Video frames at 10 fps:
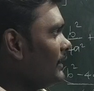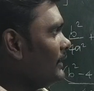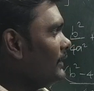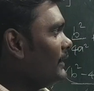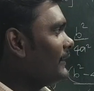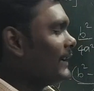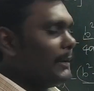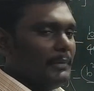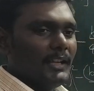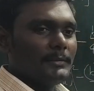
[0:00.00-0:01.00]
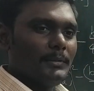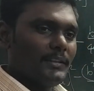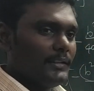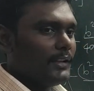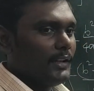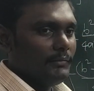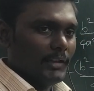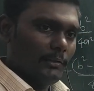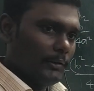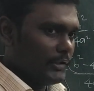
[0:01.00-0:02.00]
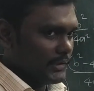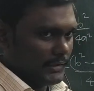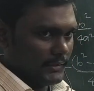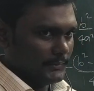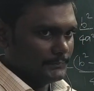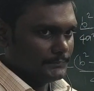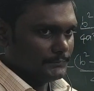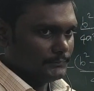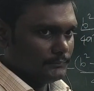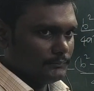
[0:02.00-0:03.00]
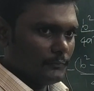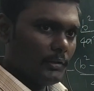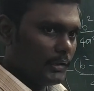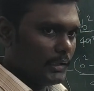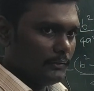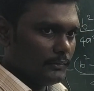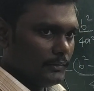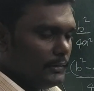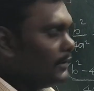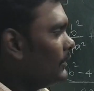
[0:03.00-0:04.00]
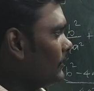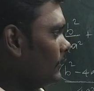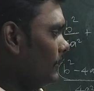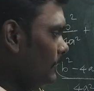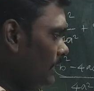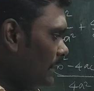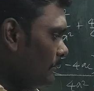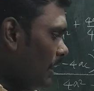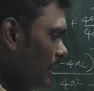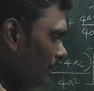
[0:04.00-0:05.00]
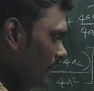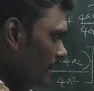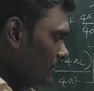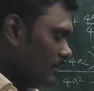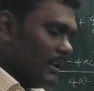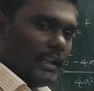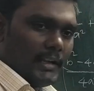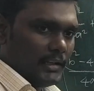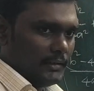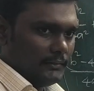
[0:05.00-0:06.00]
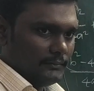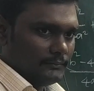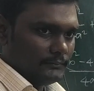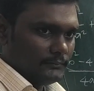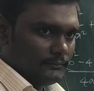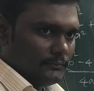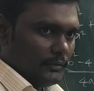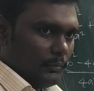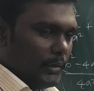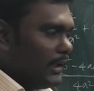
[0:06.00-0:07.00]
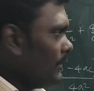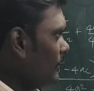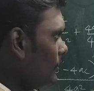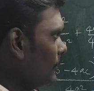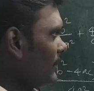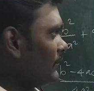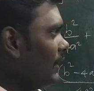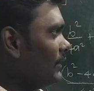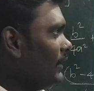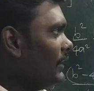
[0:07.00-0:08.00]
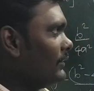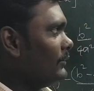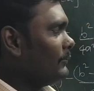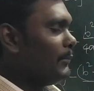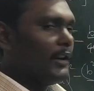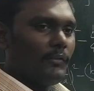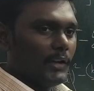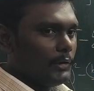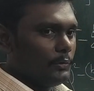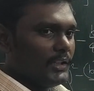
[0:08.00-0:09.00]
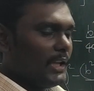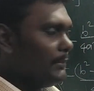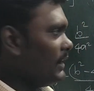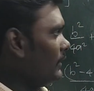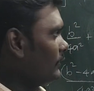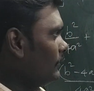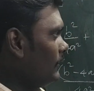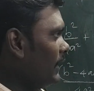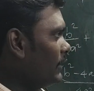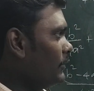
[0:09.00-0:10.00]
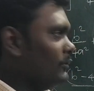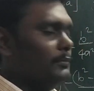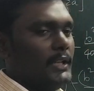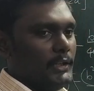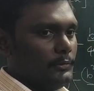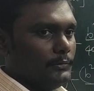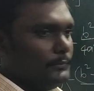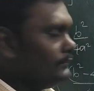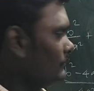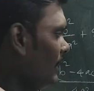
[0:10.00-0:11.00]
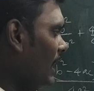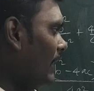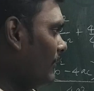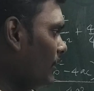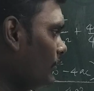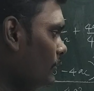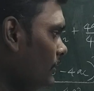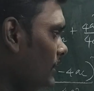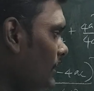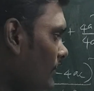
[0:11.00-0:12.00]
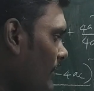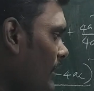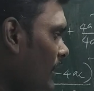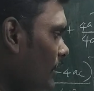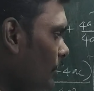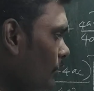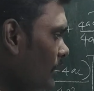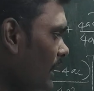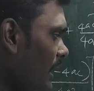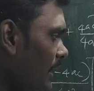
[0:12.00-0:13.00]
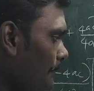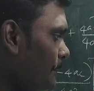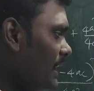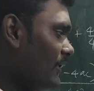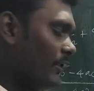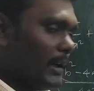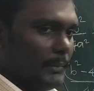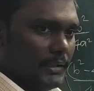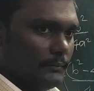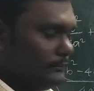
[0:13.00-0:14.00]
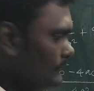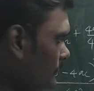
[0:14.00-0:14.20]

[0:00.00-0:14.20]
that, this can be expressed or not, we are going to check. Okay, so that modification only I done. Why? 2 is not there for 2ab, so into 2 by 2. After 2, we got 2a b format.